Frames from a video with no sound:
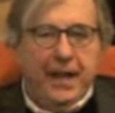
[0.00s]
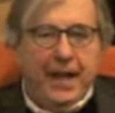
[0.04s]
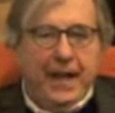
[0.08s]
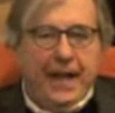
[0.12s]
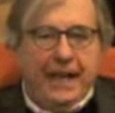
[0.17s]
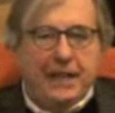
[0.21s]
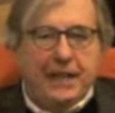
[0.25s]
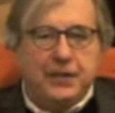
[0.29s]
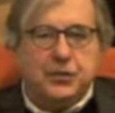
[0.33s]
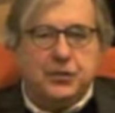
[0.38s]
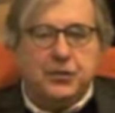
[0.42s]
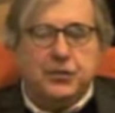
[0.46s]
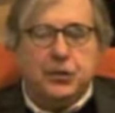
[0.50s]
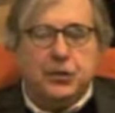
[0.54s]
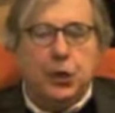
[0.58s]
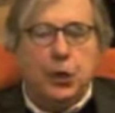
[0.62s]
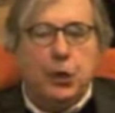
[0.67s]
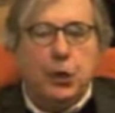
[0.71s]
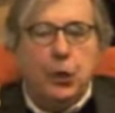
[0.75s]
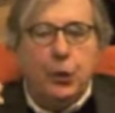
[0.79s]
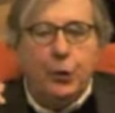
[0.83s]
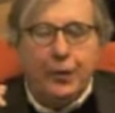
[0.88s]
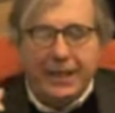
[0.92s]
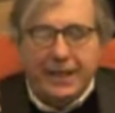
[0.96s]
And
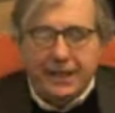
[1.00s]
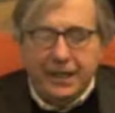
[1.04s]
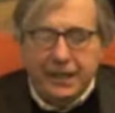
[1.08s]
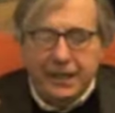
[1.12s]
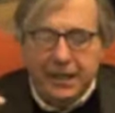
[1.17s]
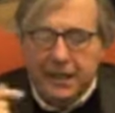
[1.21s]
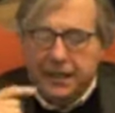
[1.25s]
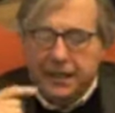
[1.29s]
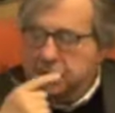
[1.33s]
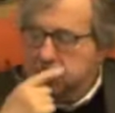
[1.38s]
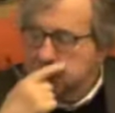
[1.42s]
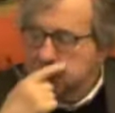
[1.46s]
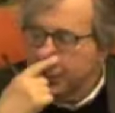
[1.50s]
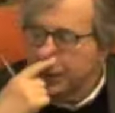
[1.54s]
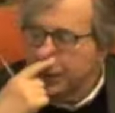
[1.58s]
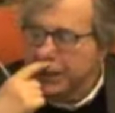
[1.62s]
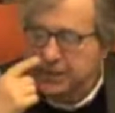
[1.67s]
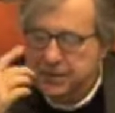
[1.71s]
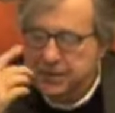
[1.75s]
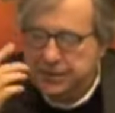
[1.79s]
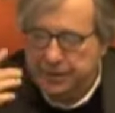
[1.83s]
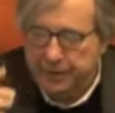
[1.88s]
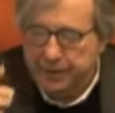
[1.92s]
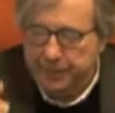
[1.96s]
so, in his
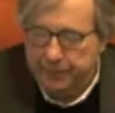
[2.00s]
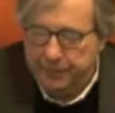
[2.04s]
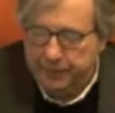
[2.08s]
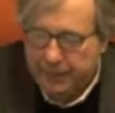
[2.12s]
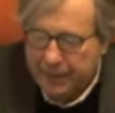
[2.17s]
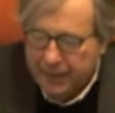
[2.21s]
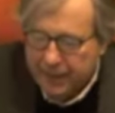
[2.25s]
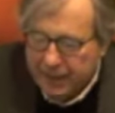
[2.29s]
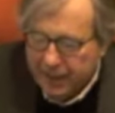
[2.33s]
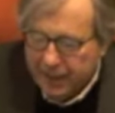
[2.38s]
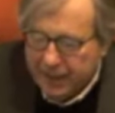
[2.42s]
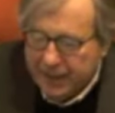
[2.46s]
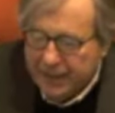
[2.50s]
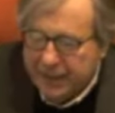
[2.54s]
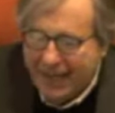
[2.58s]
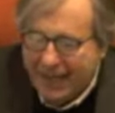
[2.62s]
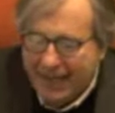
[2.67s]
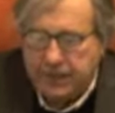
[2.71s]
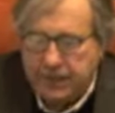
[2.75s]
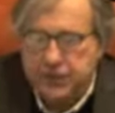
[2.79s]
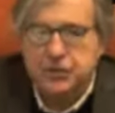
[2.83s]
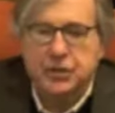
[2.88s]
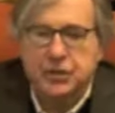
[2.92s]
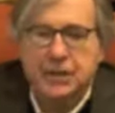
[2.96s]
wisdom, he
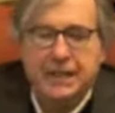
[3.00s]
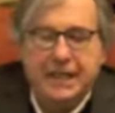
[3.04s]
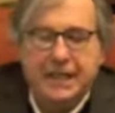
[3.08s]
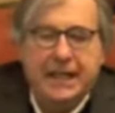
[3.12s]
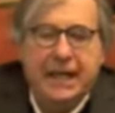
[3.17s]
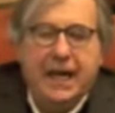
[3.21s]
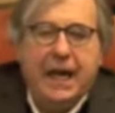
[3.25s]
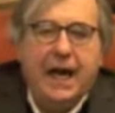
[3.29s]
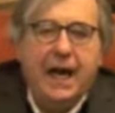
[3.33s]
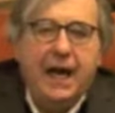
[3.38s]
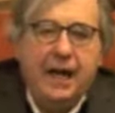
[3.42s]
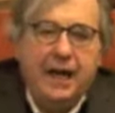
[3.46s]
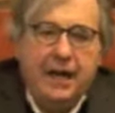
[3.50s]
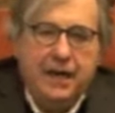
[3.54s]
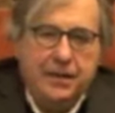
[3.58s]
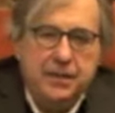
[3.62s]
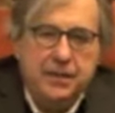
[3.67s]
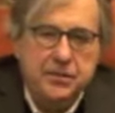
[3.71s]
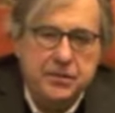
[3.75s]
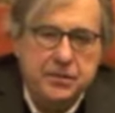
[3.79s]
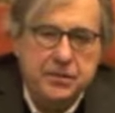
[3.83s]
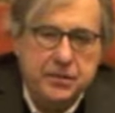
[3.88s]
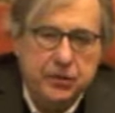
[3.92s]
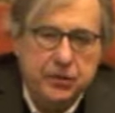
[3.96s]
actually
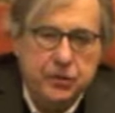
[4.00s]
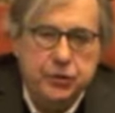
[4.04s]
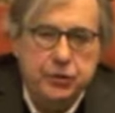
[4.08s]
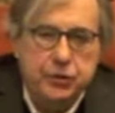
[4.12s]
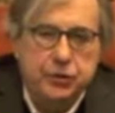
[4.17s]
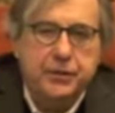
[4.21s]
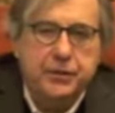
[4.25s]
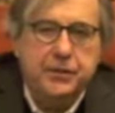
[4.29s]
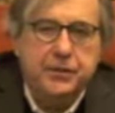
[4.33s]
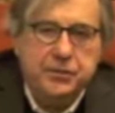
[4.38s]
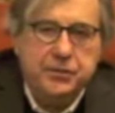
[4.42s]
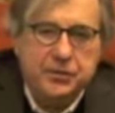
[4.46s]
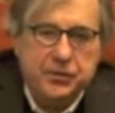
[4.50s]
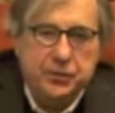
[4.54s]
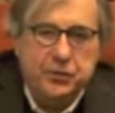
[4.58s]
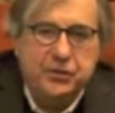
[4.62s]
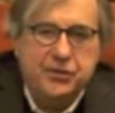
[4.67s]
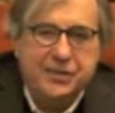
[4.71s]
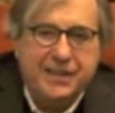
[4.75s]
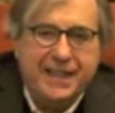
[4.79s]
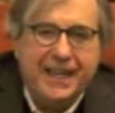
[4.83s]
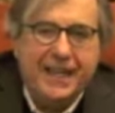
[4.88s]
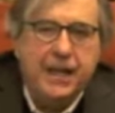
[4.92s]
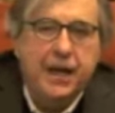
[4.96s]
asked the jurors to
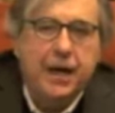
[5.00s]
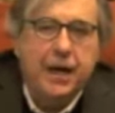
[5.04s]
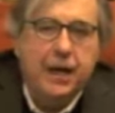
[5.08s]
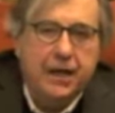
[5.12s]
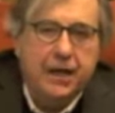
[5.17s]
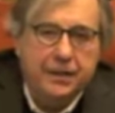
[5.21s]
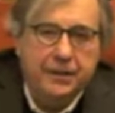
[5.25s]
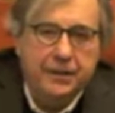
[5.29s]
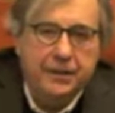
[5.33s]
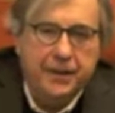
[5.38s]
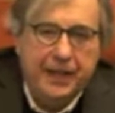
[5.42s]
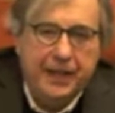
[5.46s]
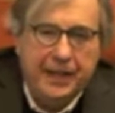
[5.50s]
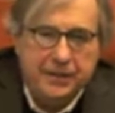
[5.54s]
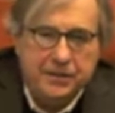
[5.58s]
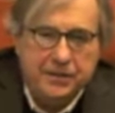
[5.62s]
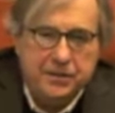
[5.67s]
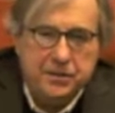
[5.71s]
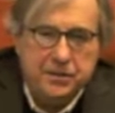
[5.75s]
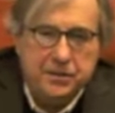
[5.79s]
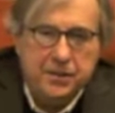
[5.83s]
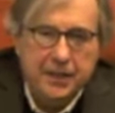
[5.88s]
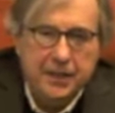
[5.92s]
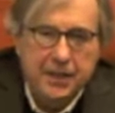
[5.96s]
stay on
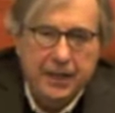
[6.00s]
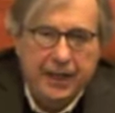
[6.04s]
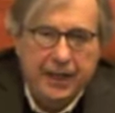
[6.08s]
as